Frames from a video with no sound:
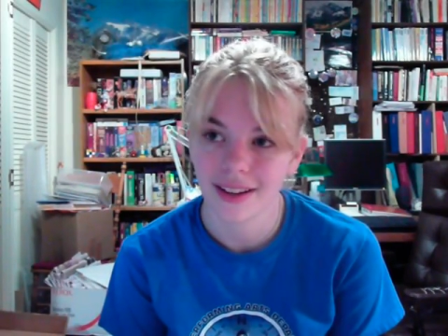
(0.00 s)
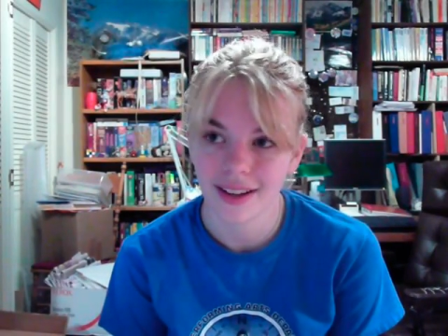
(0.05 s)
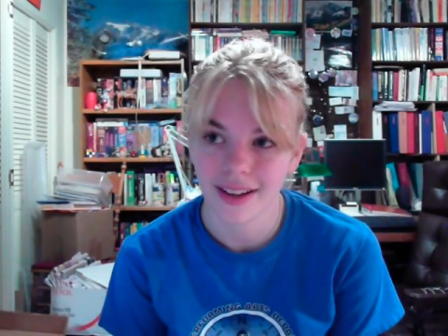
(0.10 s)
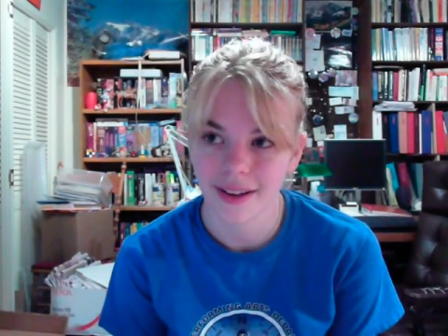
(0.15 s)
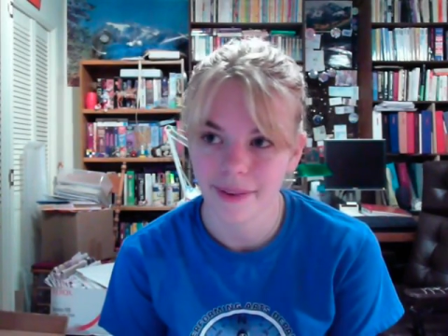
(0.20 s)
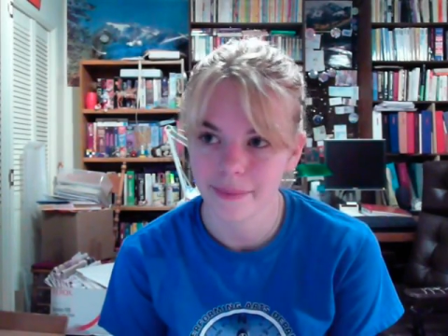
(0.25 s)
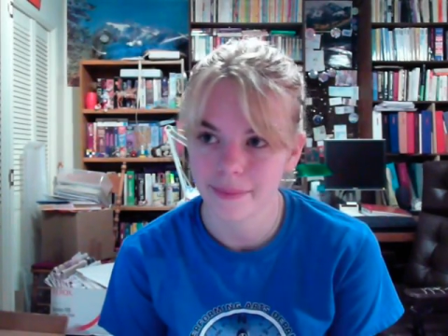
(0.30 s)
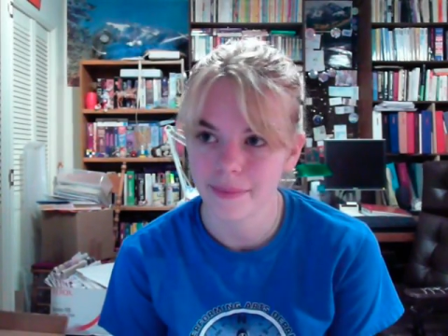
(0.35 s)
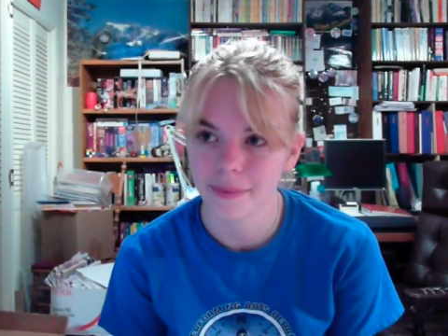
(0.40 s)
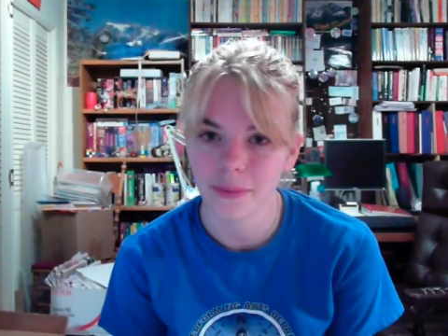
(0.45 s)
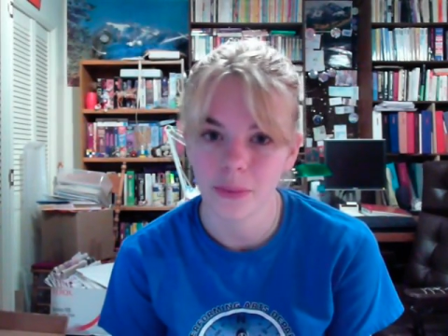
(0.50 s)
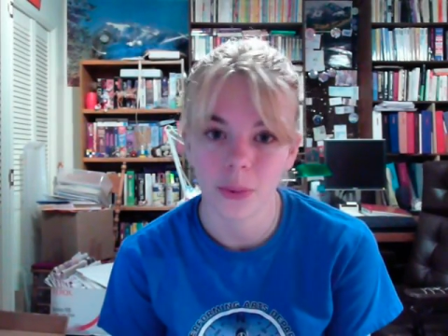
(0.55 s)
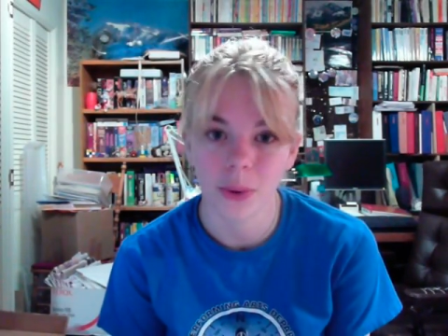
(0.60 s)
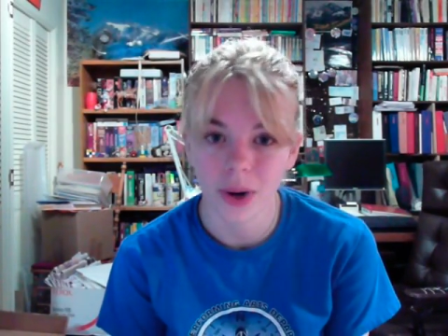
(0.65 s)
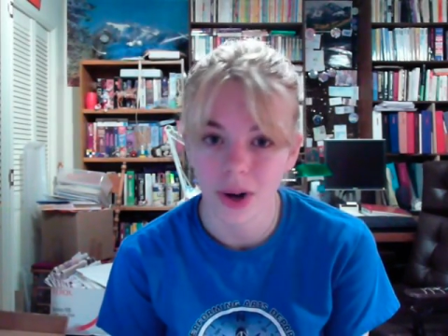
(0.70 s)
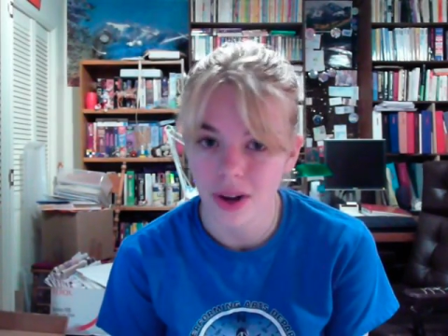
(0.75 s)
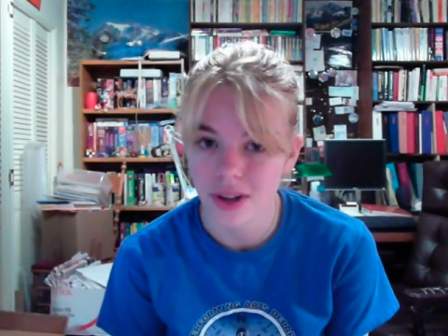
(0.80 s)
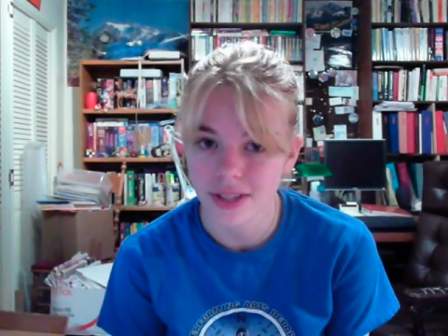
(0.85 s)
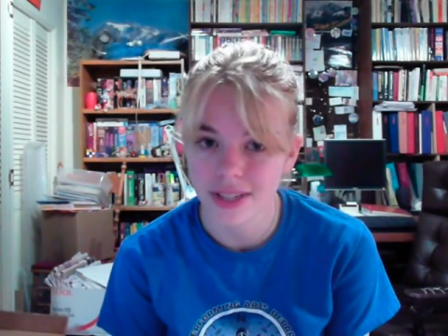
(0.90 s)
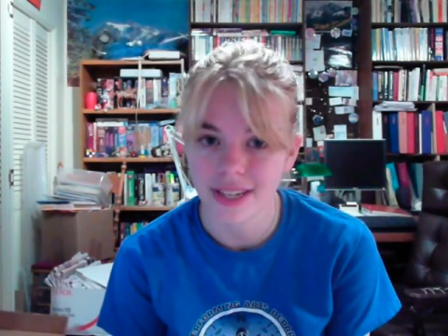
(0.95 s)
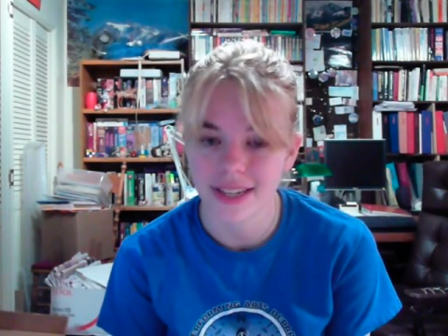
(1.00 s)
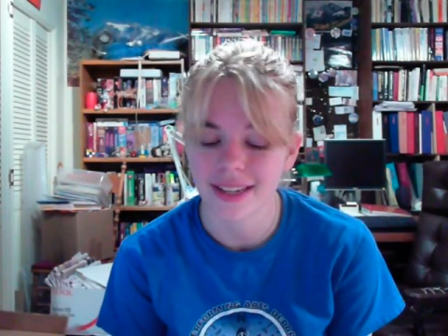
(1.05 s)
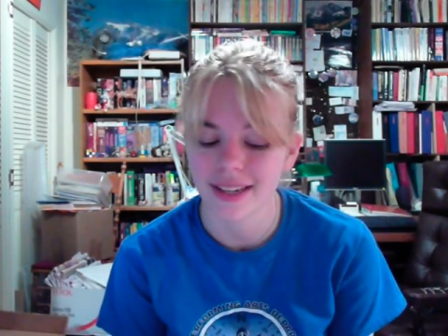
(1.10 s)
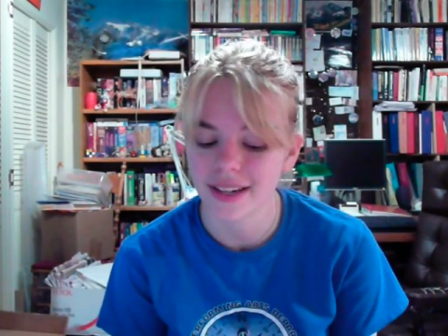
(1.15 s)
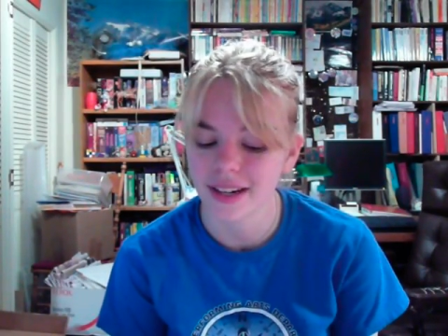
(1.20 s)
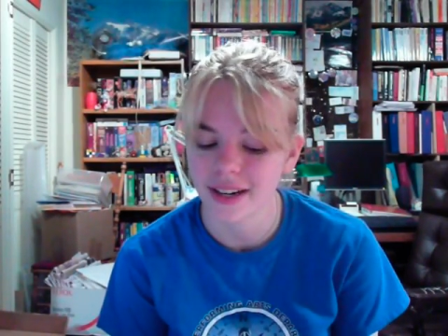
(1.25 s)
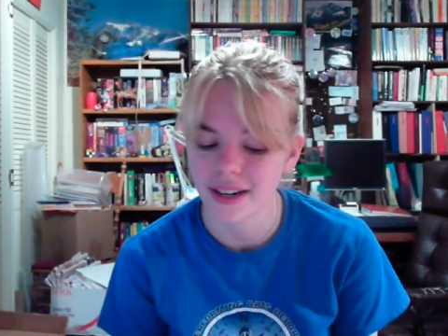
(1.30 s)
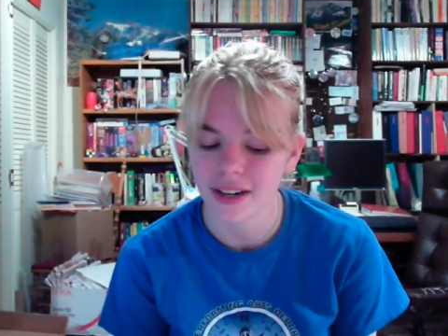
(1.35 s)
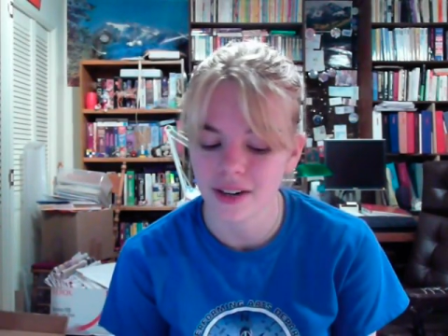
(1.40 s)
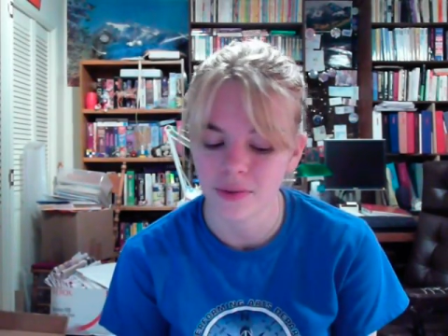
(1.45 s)
um, we're all taken
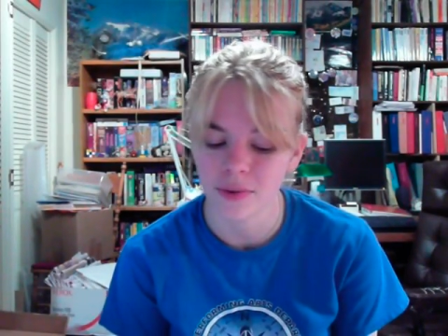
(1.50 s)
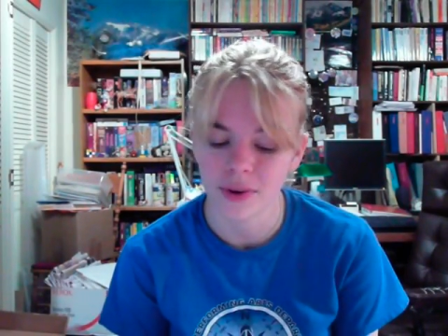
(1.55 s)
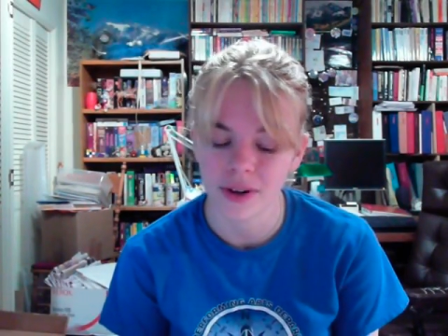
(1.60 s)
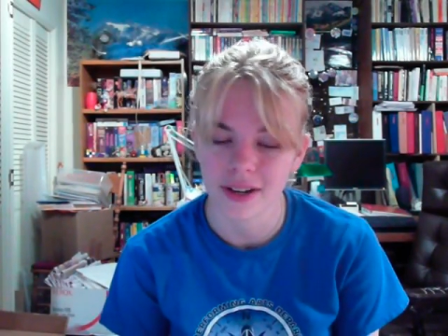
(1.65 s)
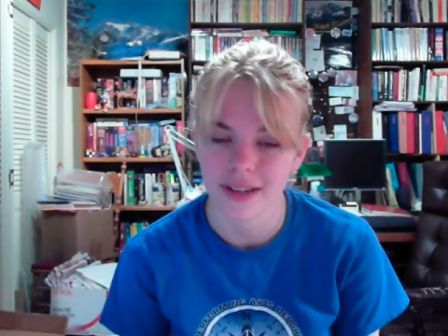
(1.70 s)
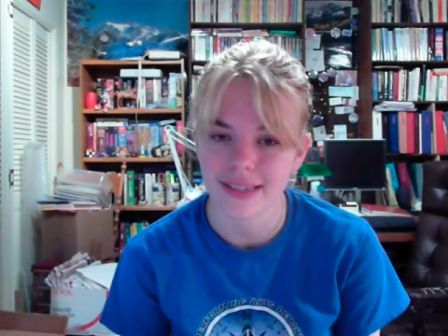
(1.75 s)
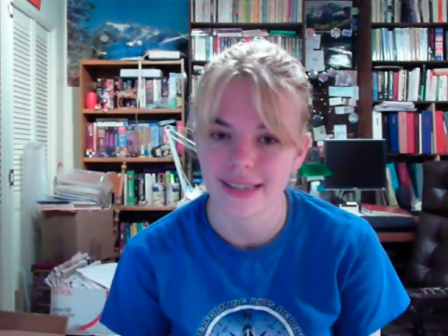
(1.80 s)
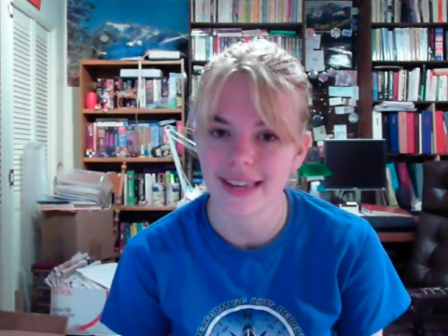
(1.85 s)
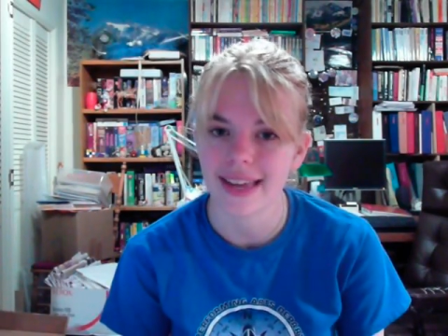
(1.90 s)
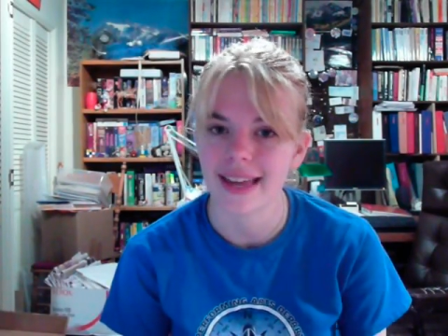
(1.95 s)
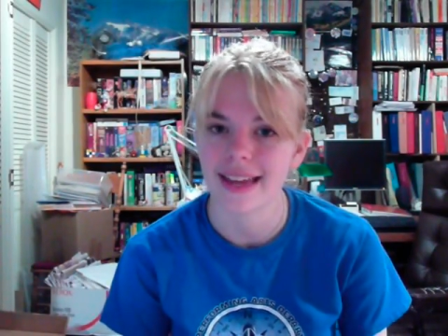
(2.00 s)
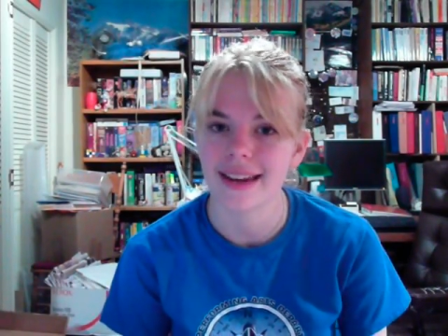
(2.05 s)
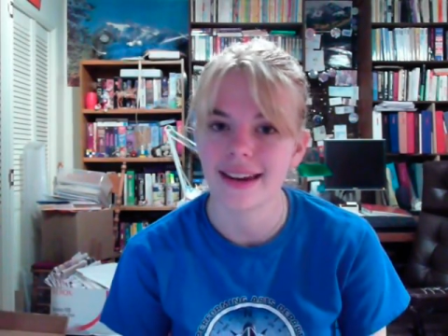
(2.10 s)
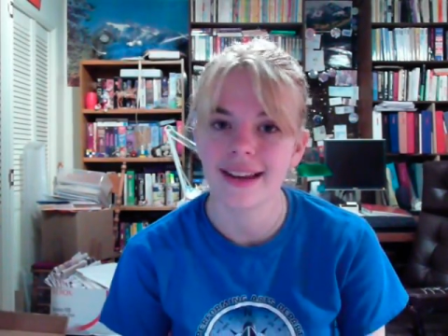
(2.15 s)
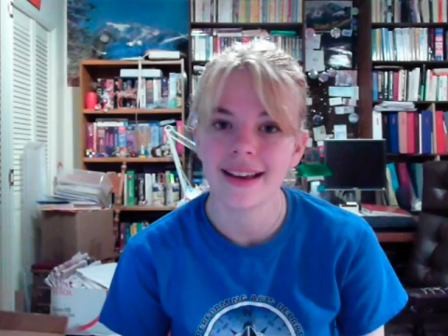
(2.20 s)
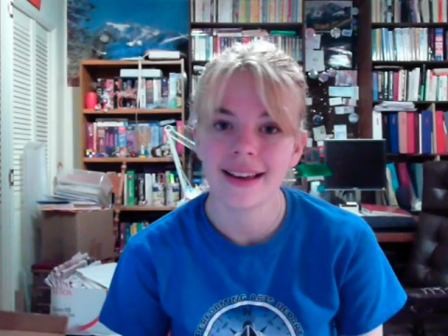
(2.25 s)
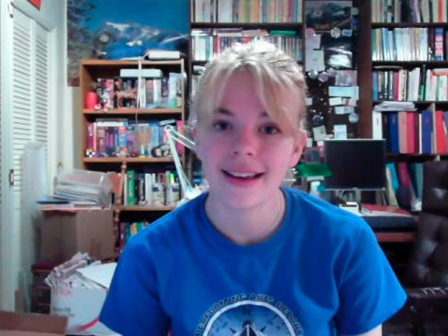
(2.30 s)
care of, we're all set.